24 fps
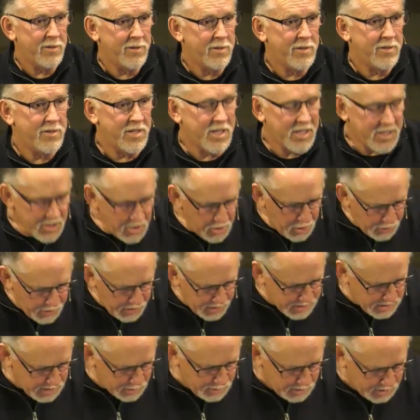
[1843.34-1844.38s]
These are the
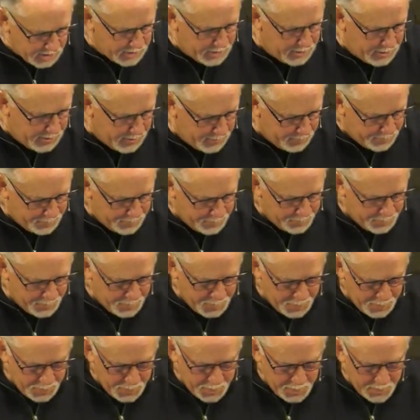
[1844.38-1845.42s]
things I'm going to do.
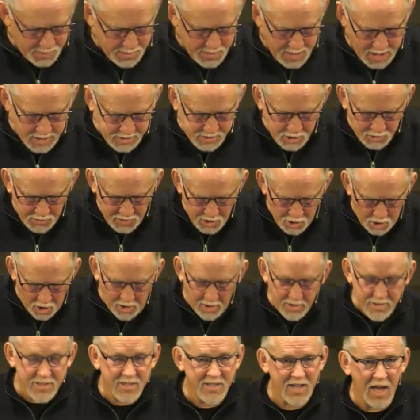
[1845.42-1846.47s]
And so the
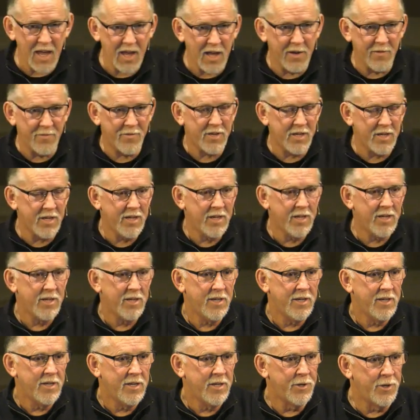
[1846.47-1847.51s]
ark saved
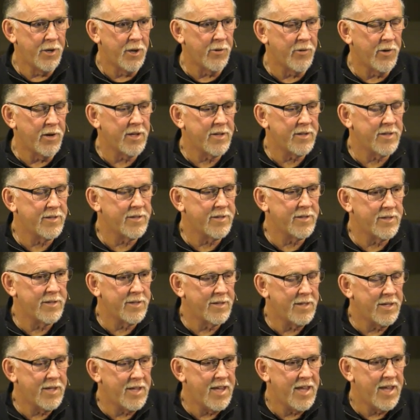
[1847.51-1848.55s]
Noah.
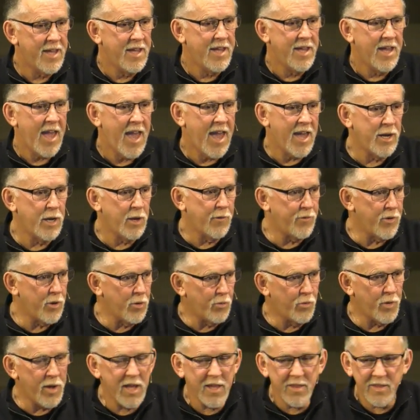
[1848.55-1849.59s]
And if you
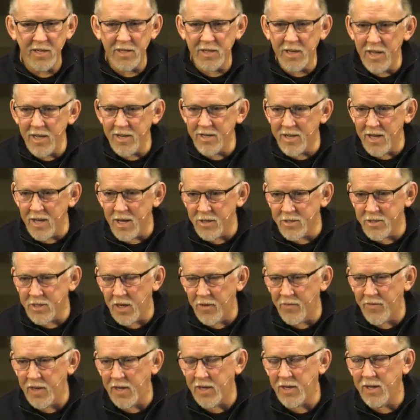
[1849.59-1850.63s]
read the details
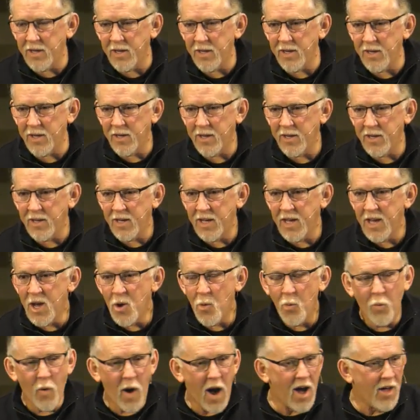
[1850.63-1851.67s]
of it,
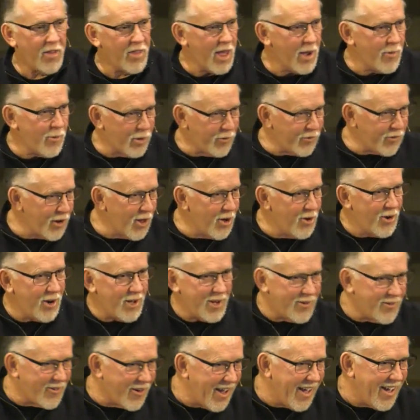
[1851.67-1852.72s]
while they were floating
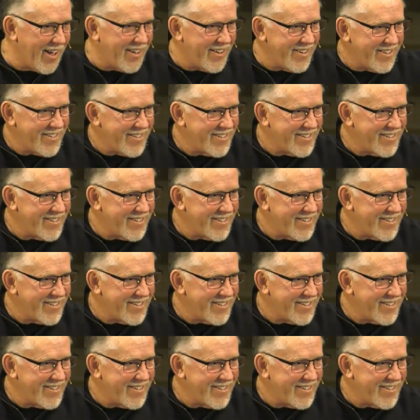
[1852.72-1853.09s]
around